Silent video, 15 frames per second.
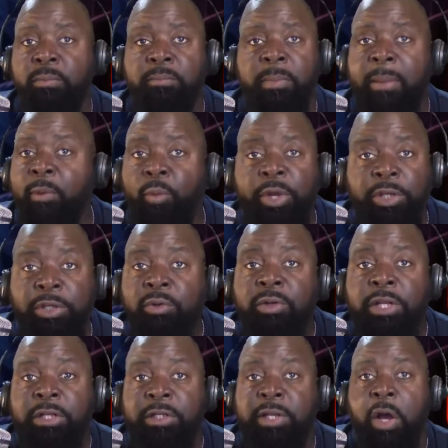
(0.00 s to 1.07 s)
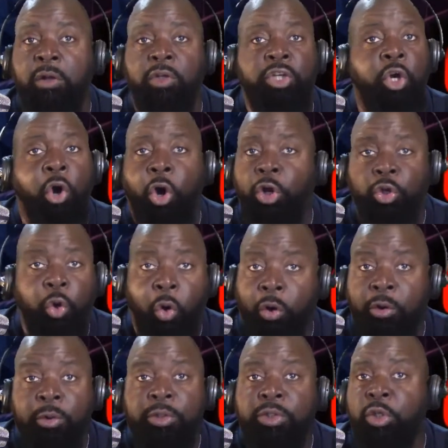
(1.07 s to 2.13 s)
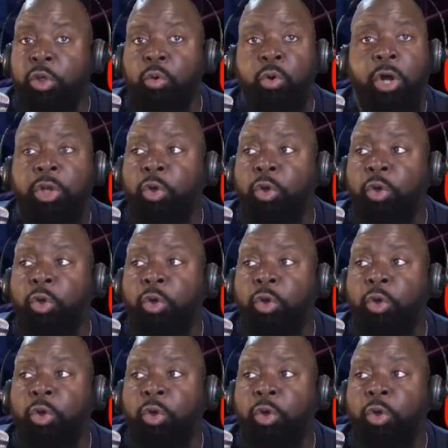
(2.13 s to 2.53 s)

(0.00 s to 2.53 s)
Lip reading: Maybe we do need to talk. Her daughter is cool.